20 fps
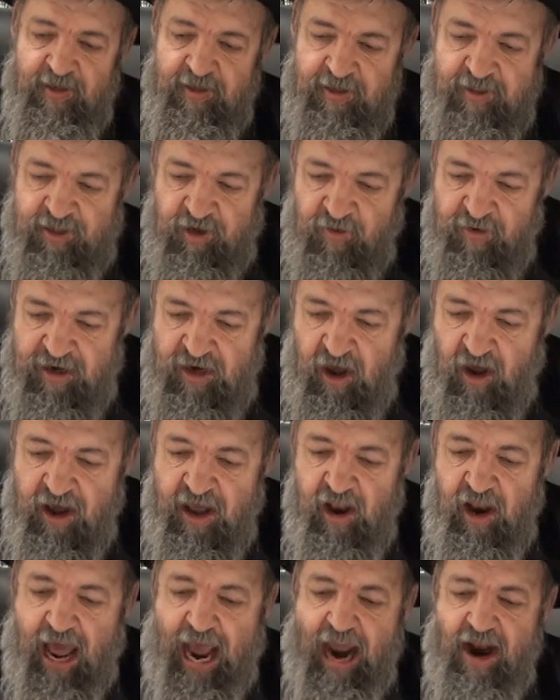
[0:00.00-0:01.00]
So in
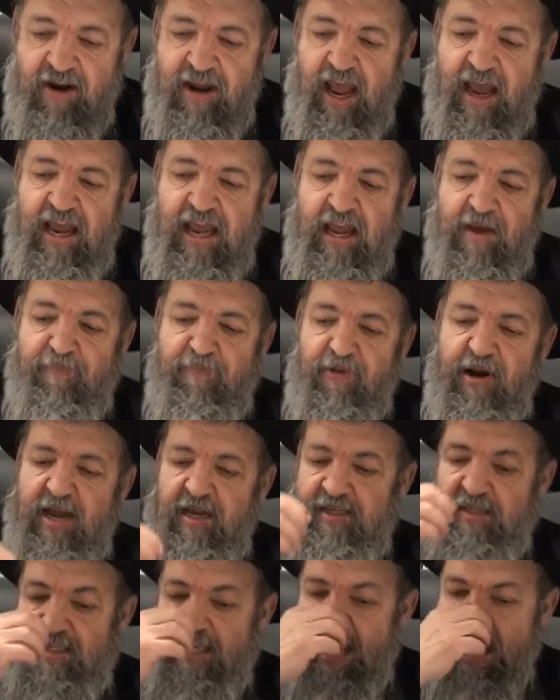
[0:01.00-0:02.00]
Noel Aryeh, he
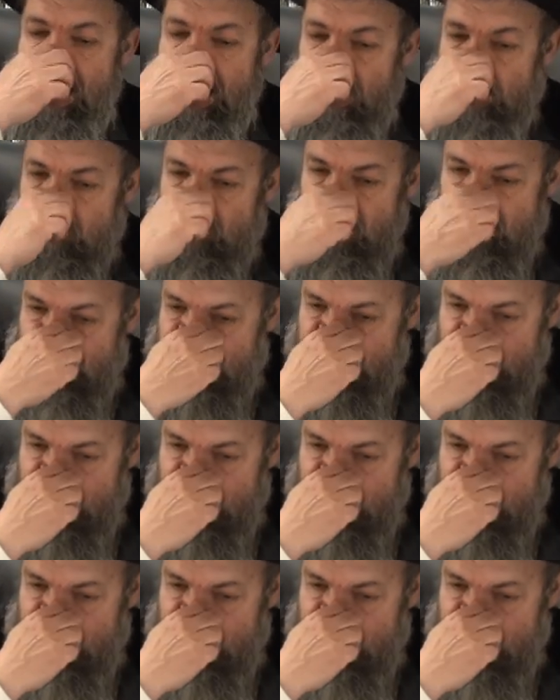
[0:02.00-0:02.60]
brings down